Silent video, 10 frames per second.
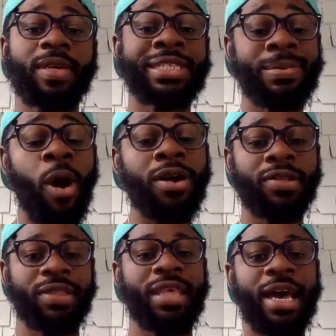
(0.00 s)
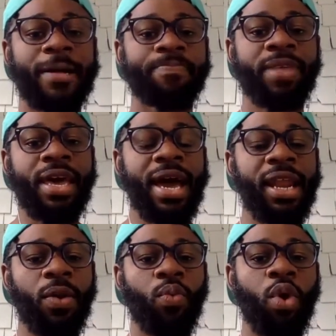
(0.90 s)
is smarter than that,
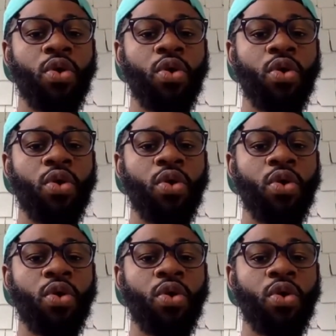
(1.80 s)
and